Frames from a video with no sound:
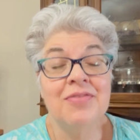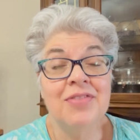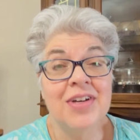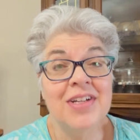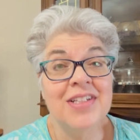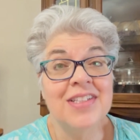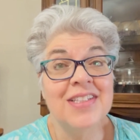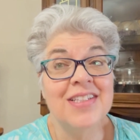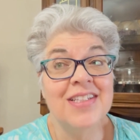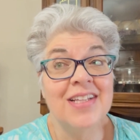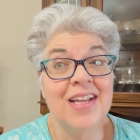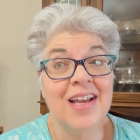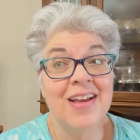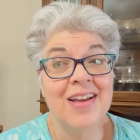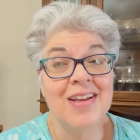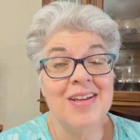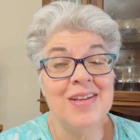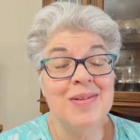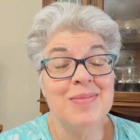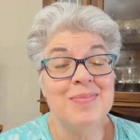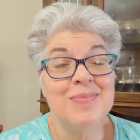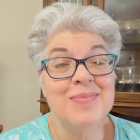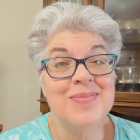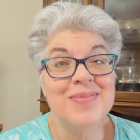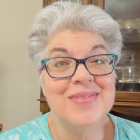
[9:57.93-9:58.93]
fun
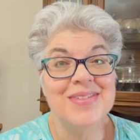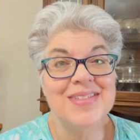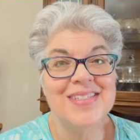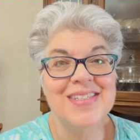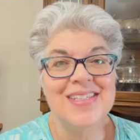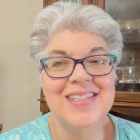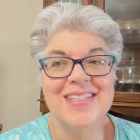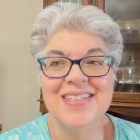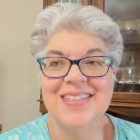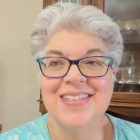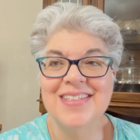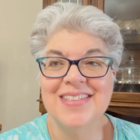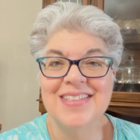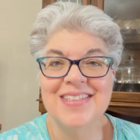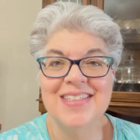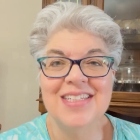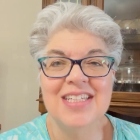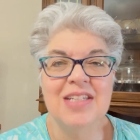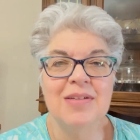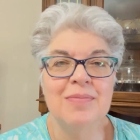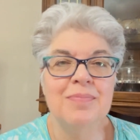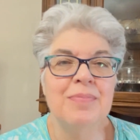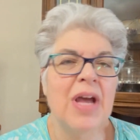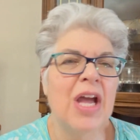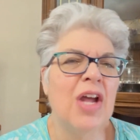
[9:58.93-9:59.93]
times.
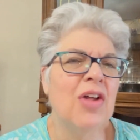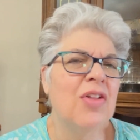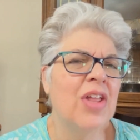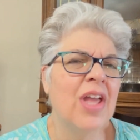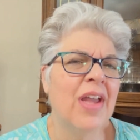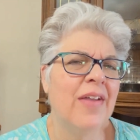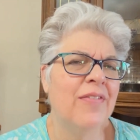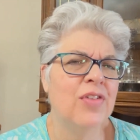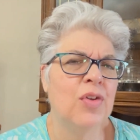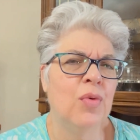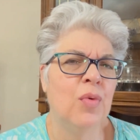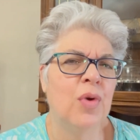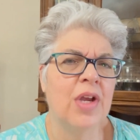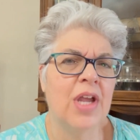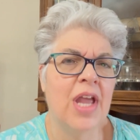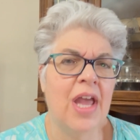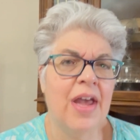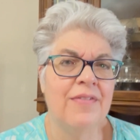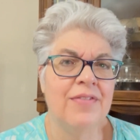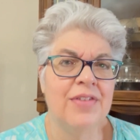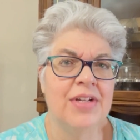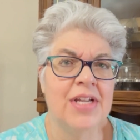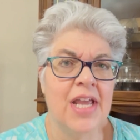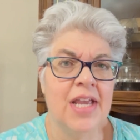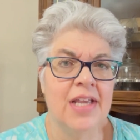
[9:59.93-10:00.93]
I only have to work
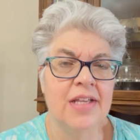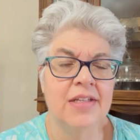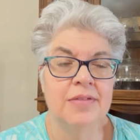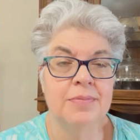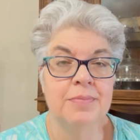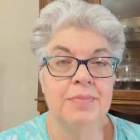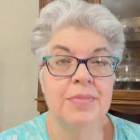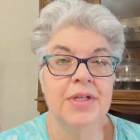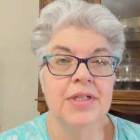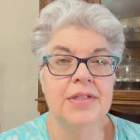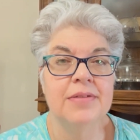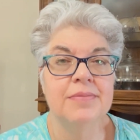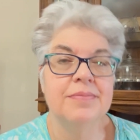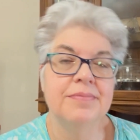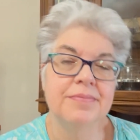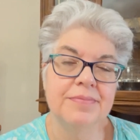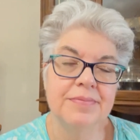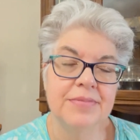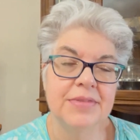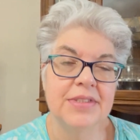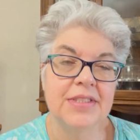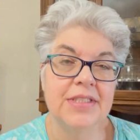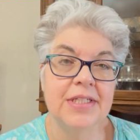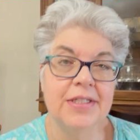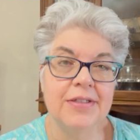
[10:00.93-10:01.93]
half a day, but
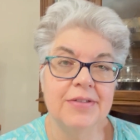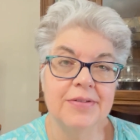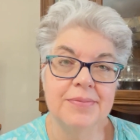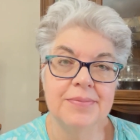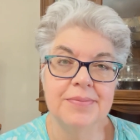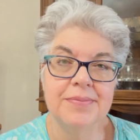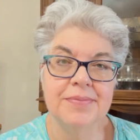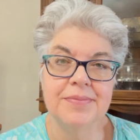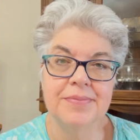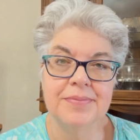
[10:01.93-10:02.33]
still.